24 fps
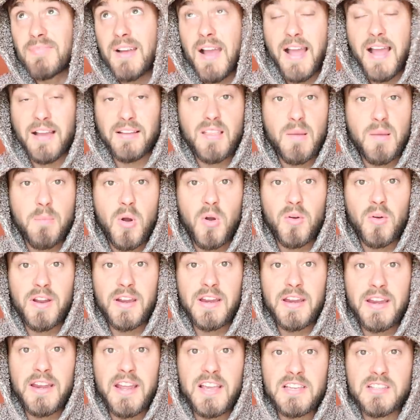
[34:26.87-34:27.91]
act upon
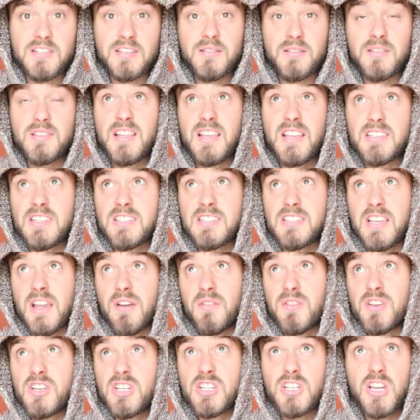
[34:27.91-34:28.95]
any
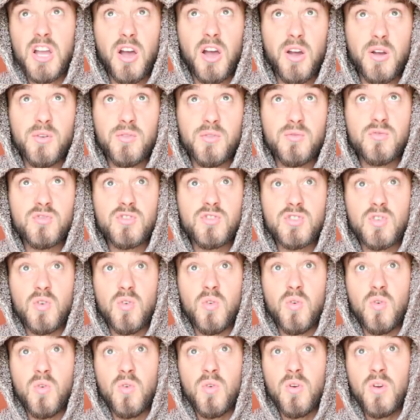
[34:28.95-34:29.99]
necessary shows,
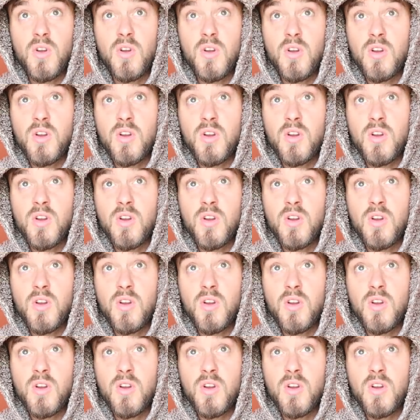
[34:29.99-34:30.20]
or